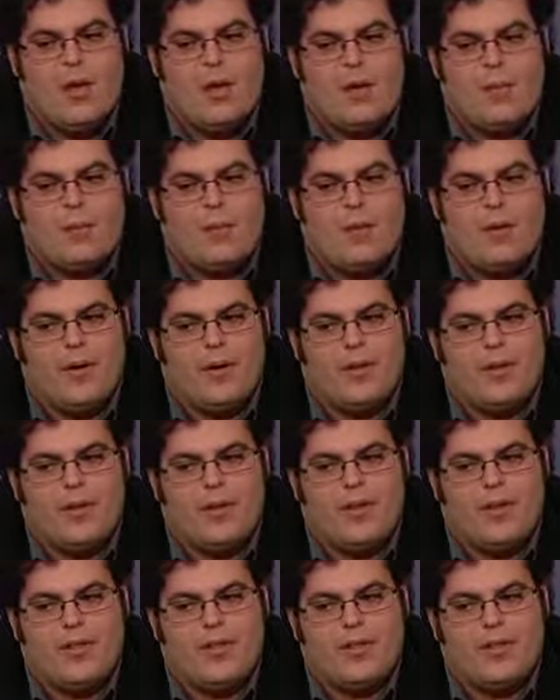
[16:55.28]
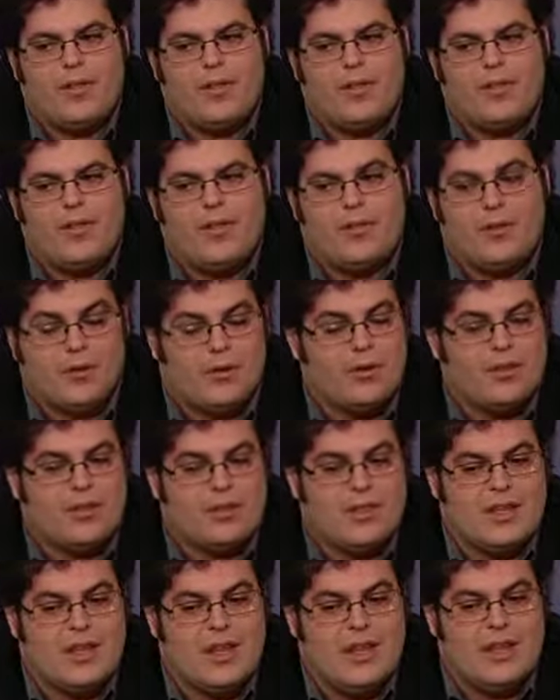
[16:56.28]
But the third
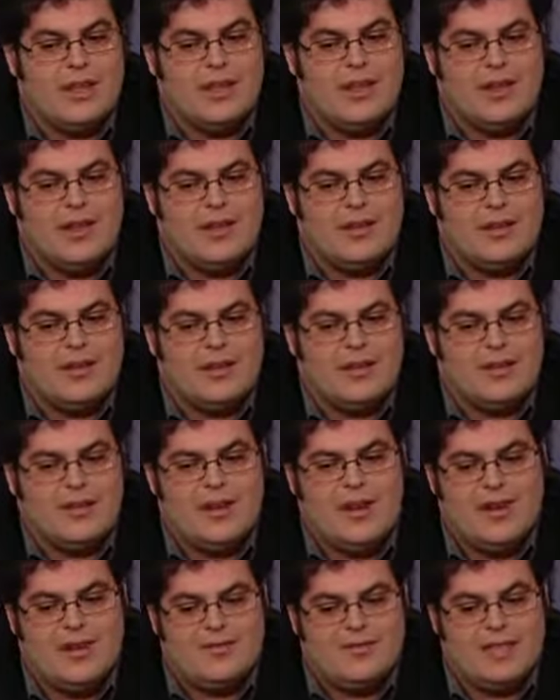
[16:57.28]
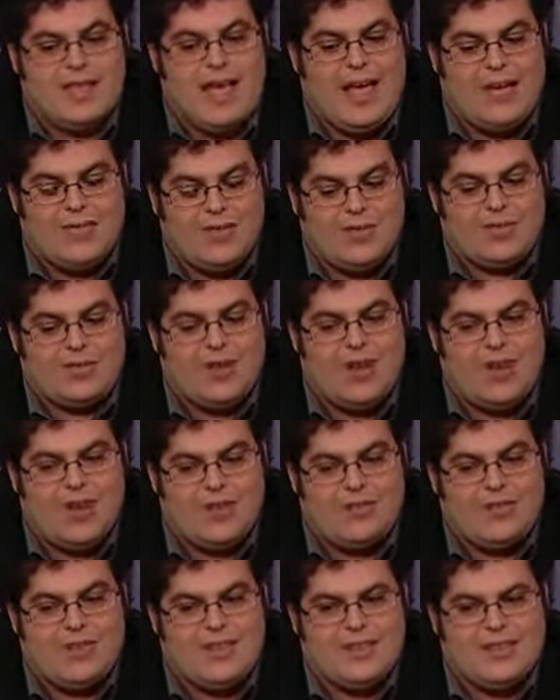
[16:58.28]
thing, and kind of the caveat to all
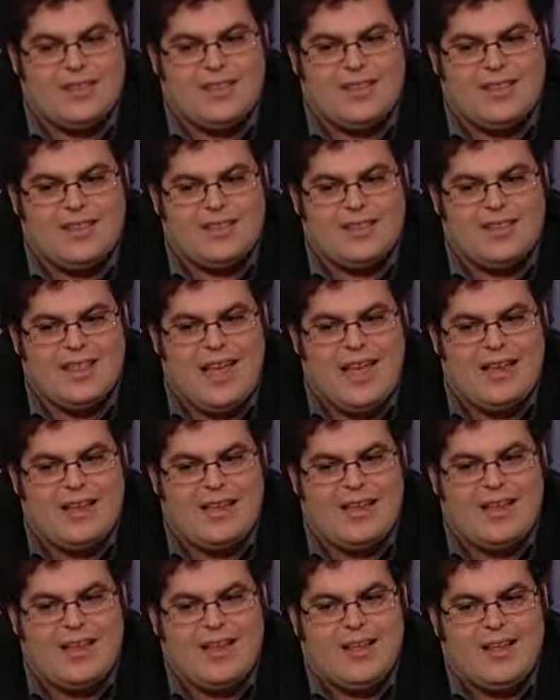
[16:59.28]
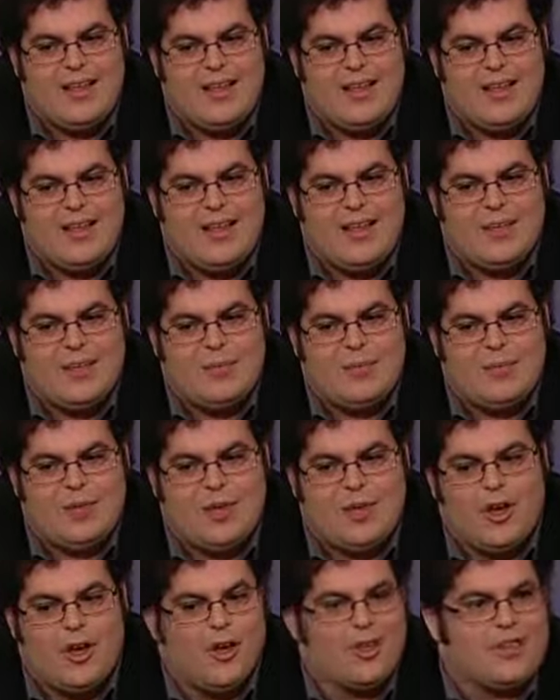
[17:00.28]
of this, is that
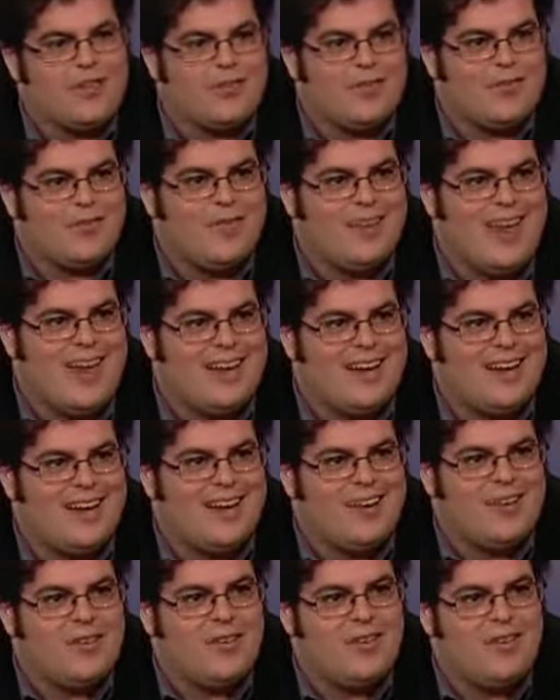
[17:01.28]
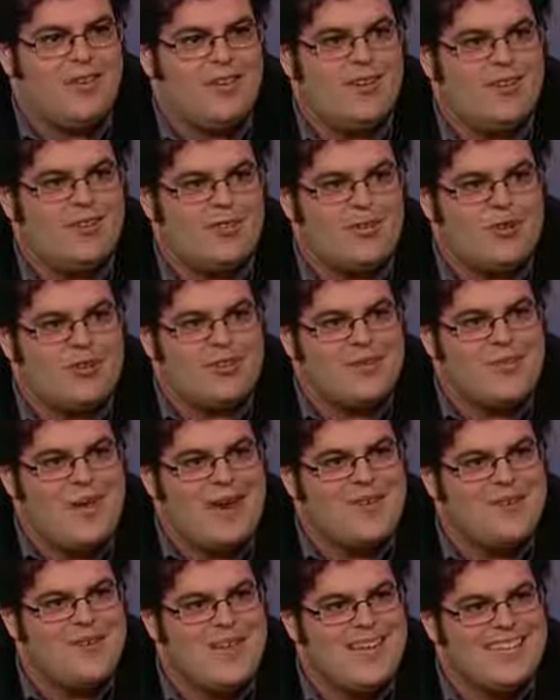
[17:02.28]
because of that First
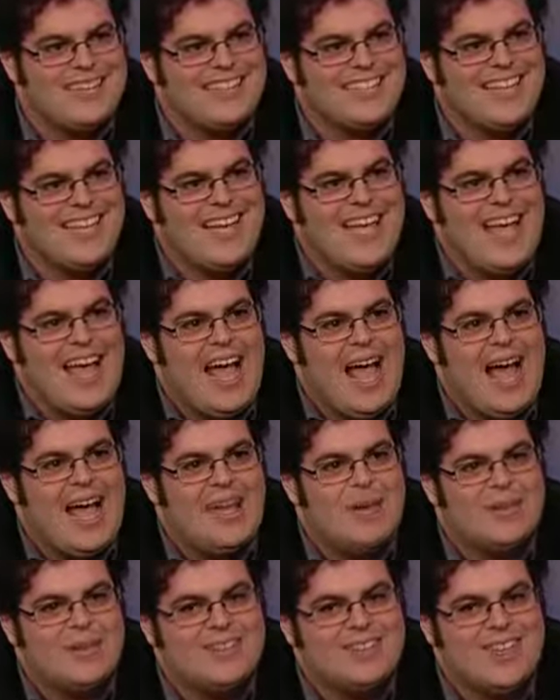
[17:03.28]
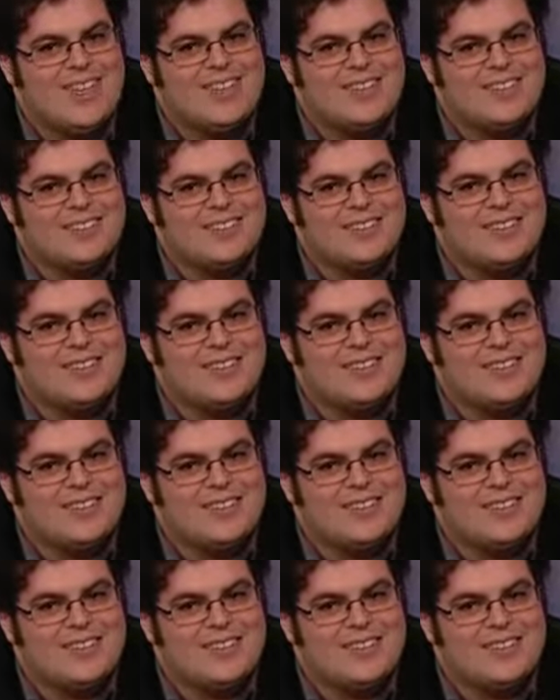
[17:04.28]
Amendment, I am entitled to